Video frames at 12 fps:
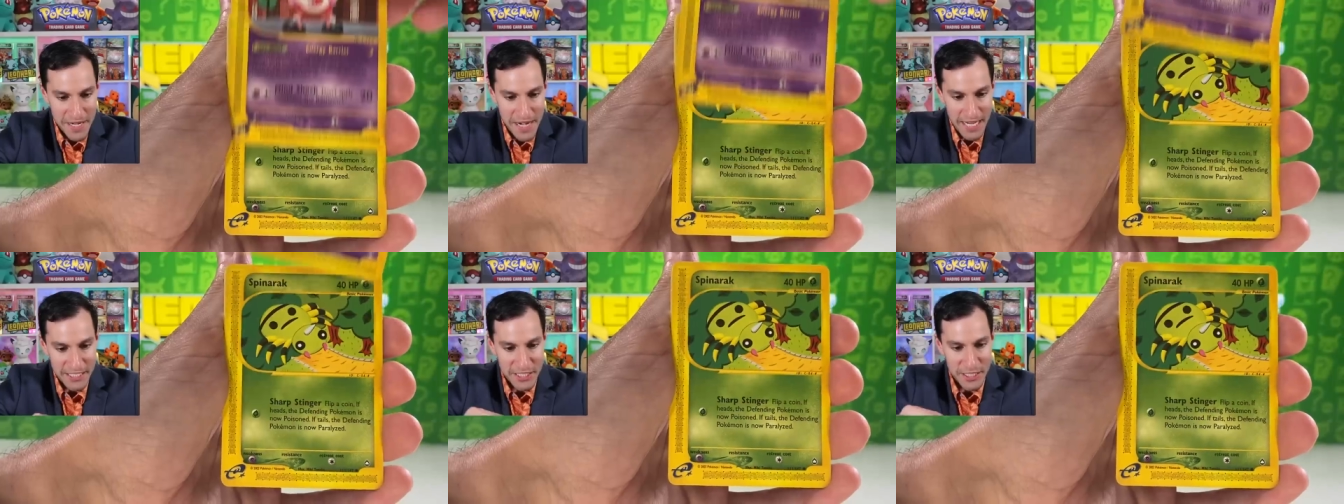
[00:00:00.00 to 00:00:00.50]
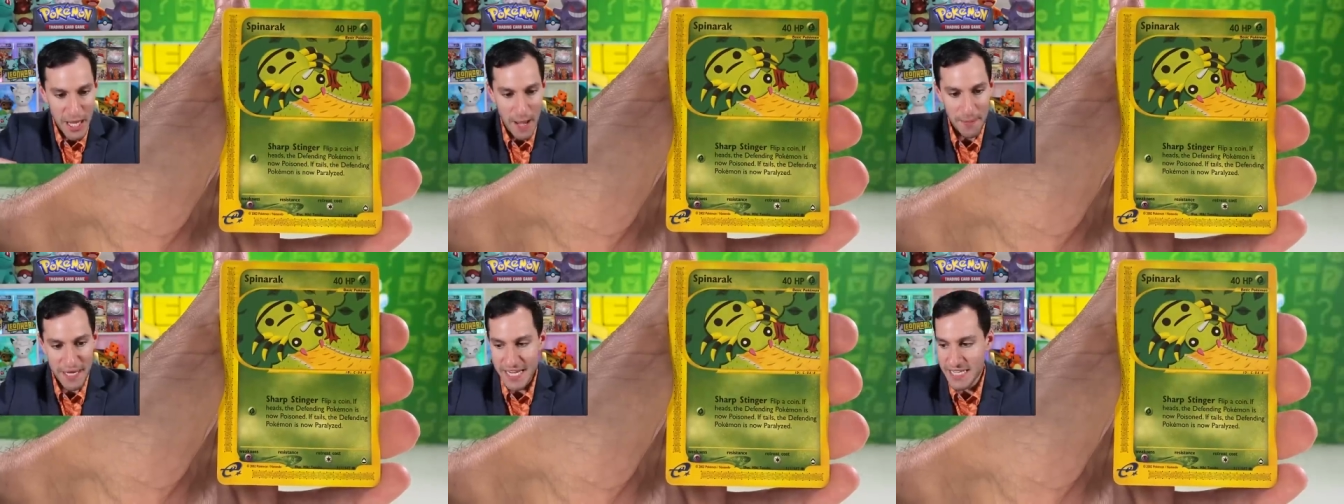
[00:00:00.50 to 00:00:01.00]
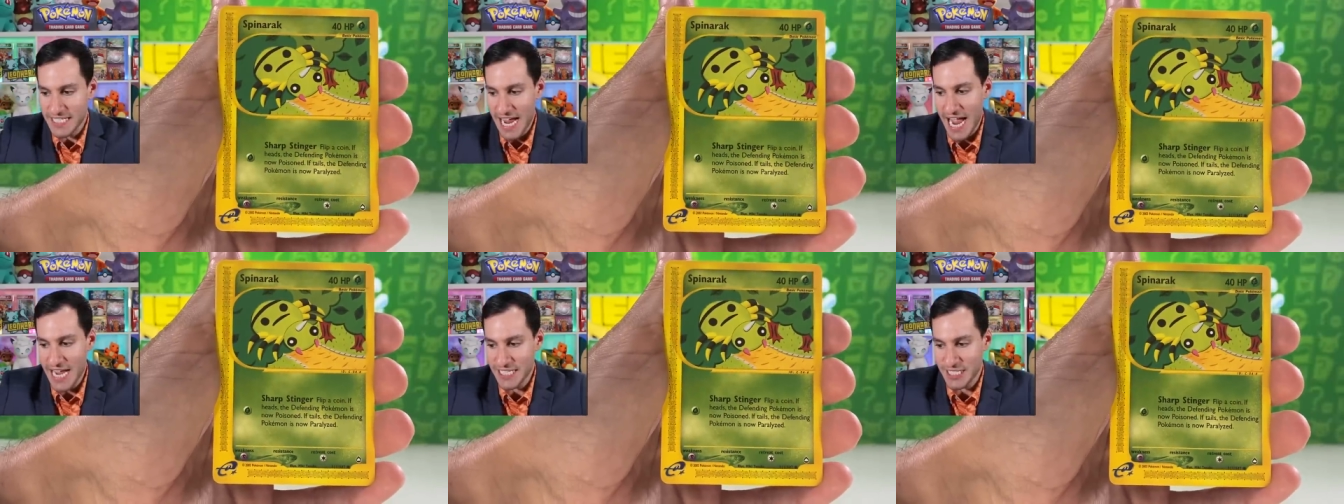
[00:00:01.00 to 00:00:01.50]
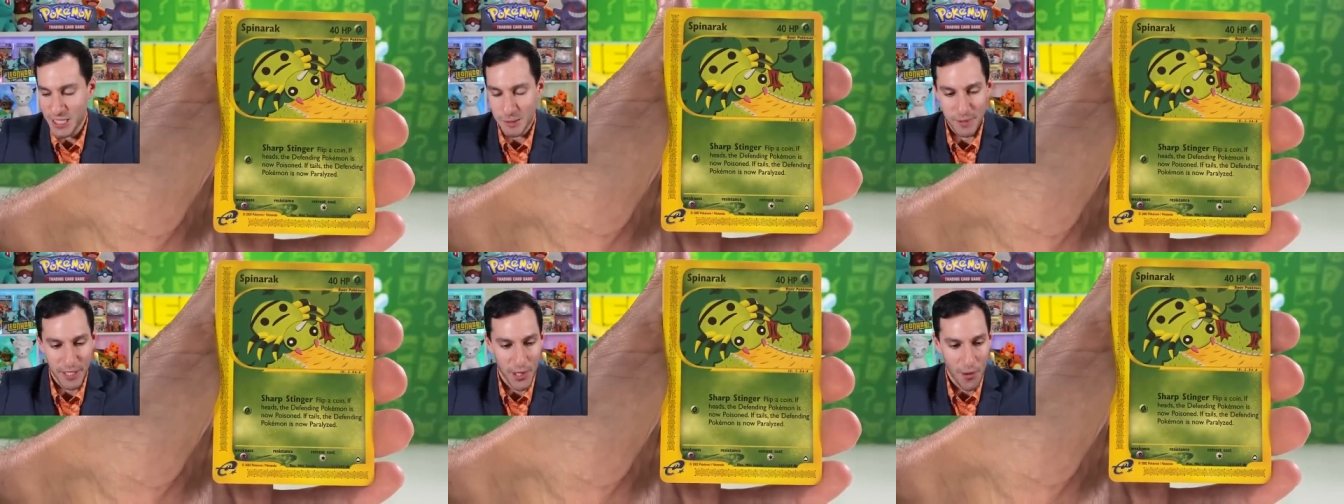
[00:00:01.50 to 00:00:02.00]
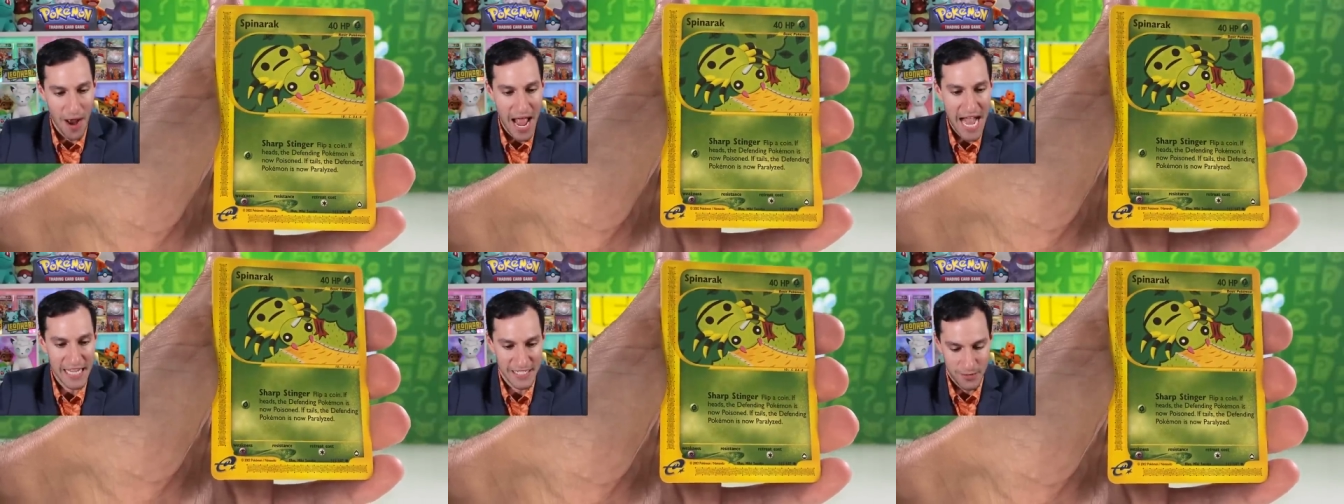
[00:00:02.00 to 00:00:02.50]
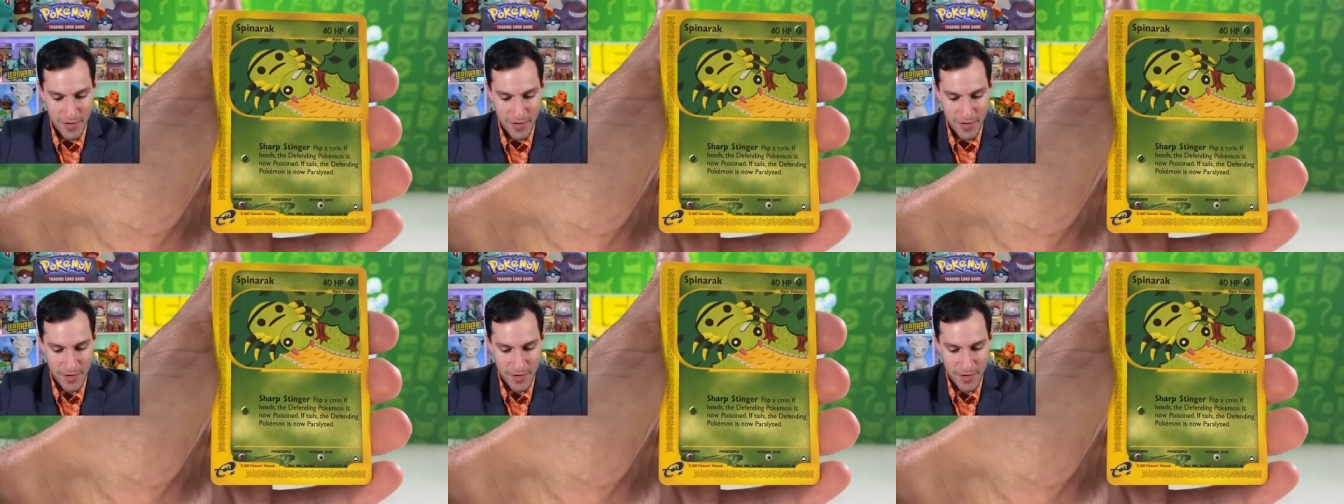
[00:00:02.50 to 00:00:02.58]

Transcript: Next up is a Spinarak.